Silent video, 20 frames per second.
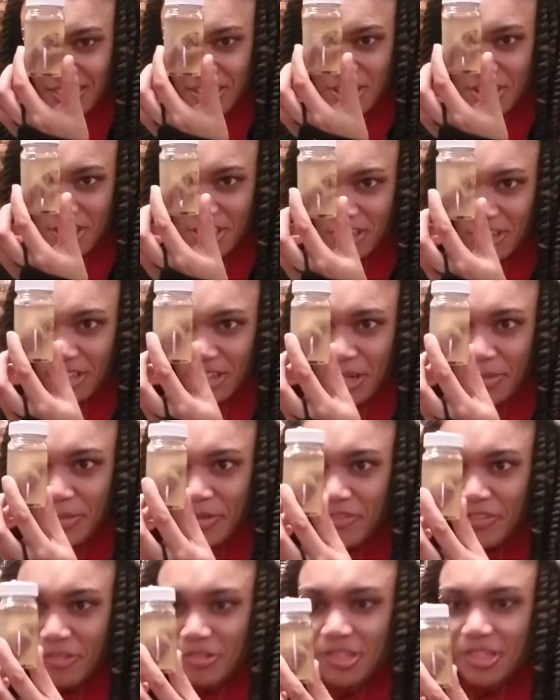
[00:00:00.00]
shook it up a
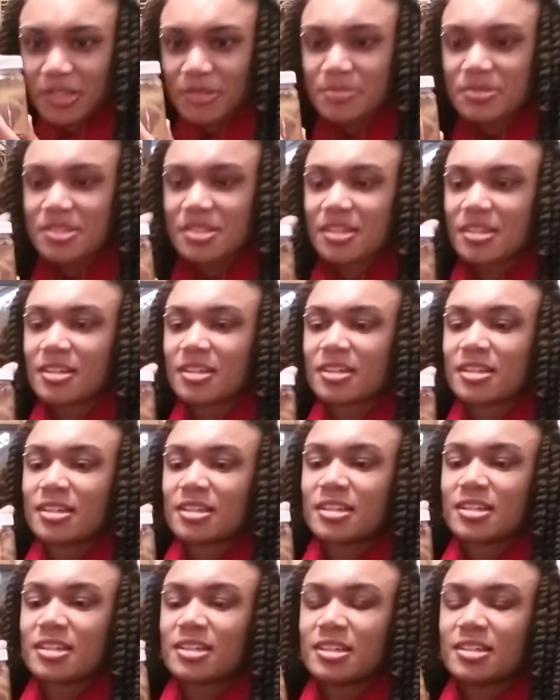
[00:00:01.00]
few times.
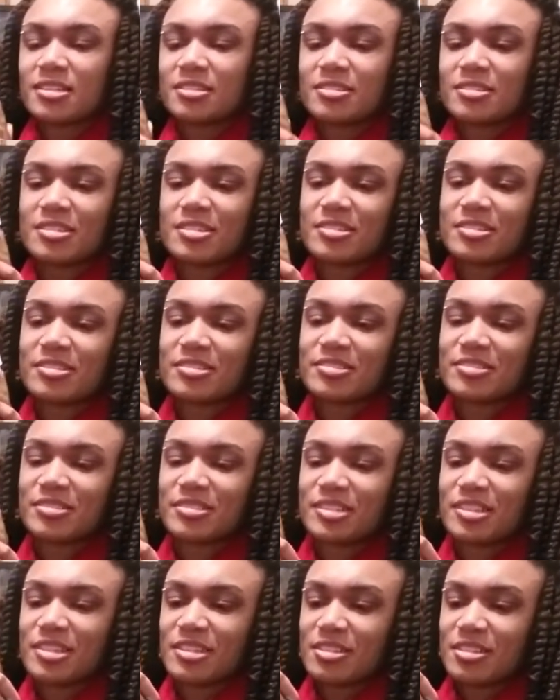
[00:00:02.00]
And,
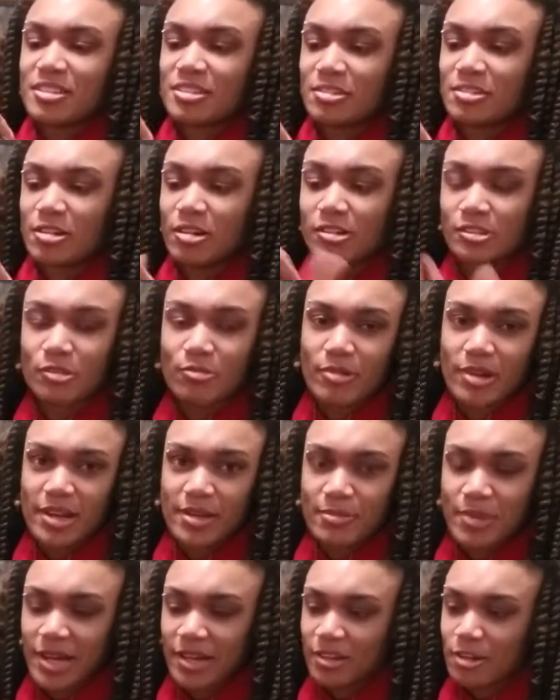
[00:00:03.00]
on the way
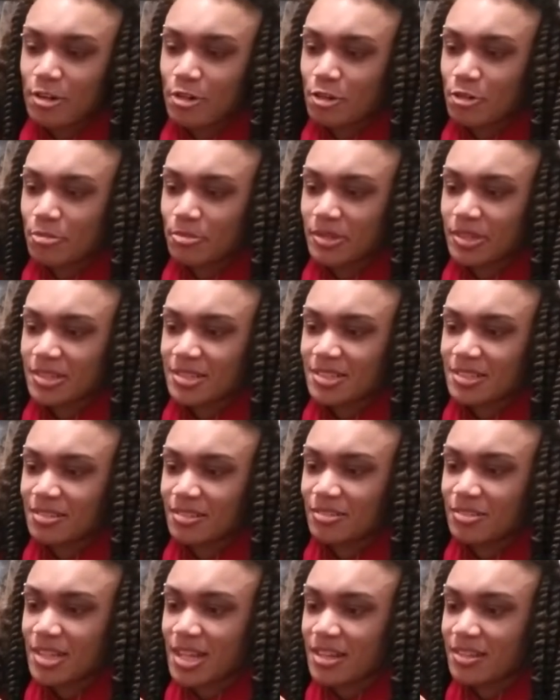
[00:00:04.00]
back home, because,
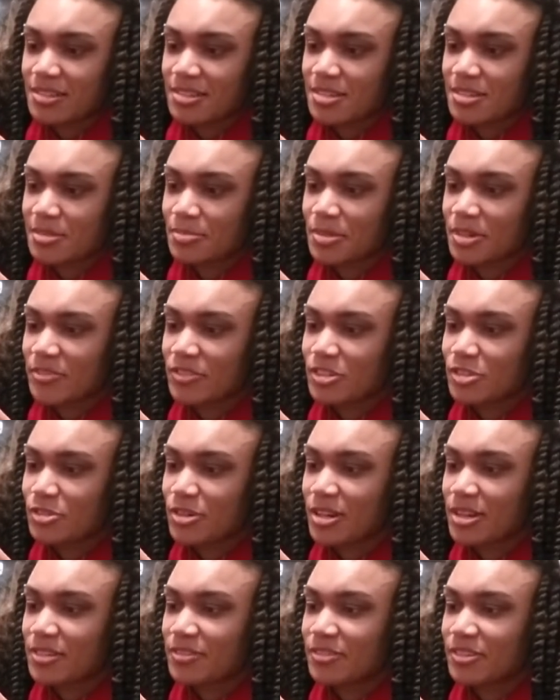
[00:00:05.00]
Dallas is a bit of a
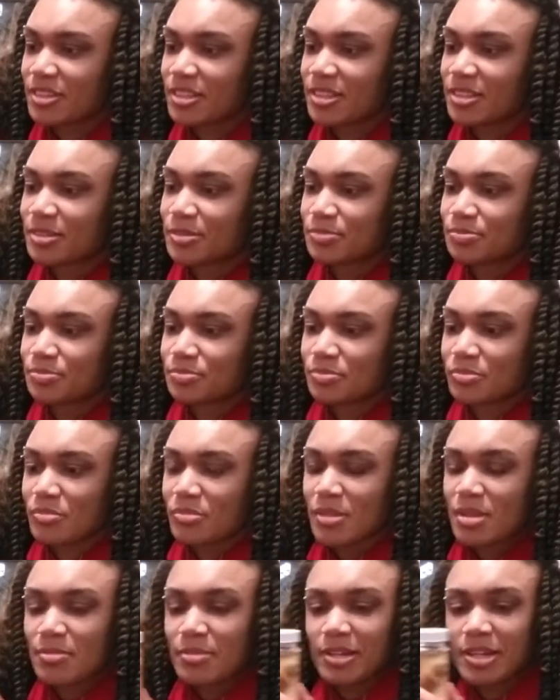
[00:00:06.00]
drive.
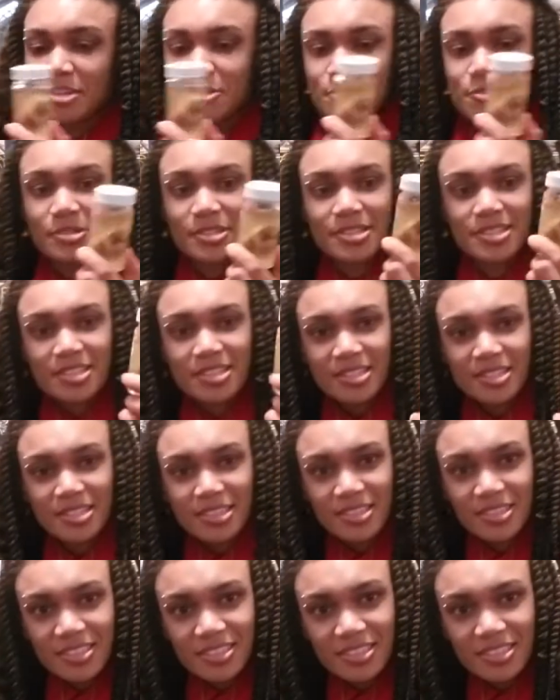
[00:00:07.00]
But as you can see,